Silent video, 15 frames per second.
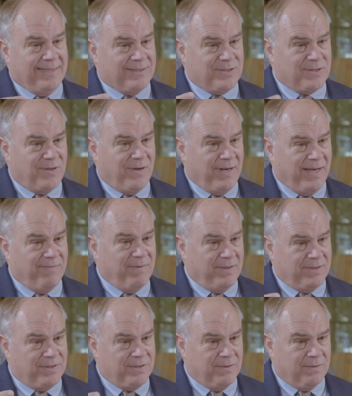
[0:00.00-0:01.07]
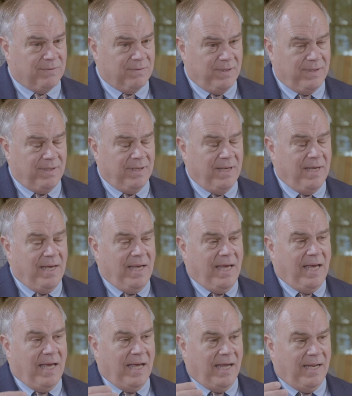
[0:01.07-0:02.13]
start having children
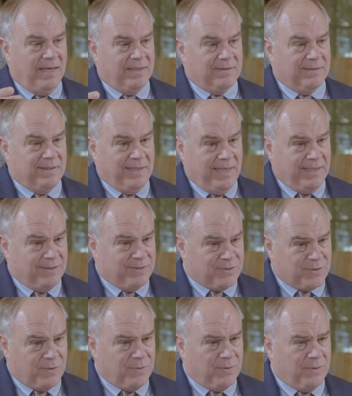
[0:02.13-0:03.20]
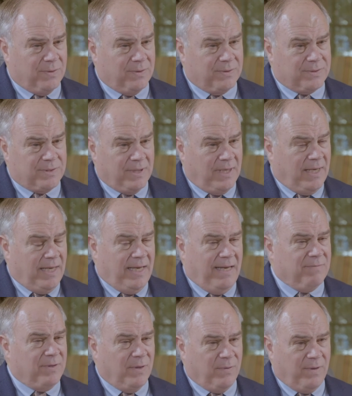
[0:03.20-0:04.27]
and needing schools.
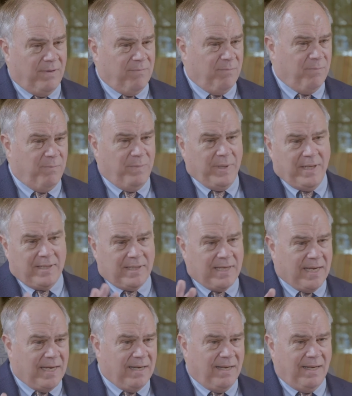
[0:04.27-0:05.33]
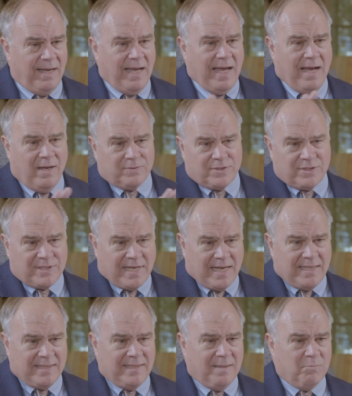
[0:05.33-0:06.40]
Even though they've been kind of
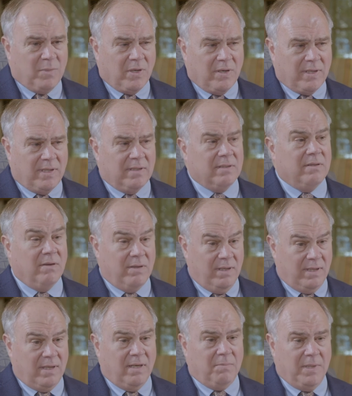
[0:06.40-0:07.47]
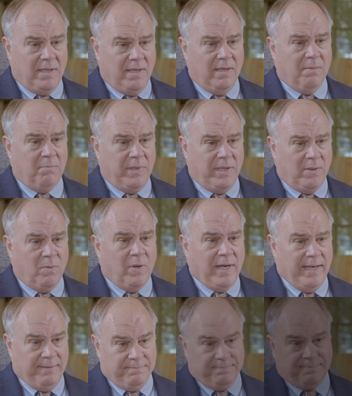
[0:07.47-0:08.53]
outside that market, they're going to come in a big
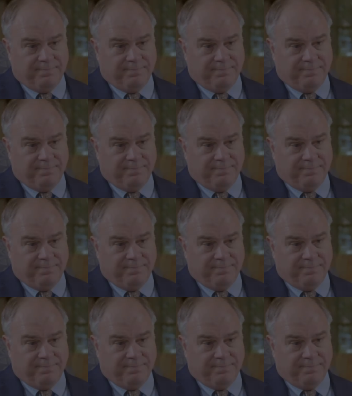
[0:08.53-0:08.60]
way.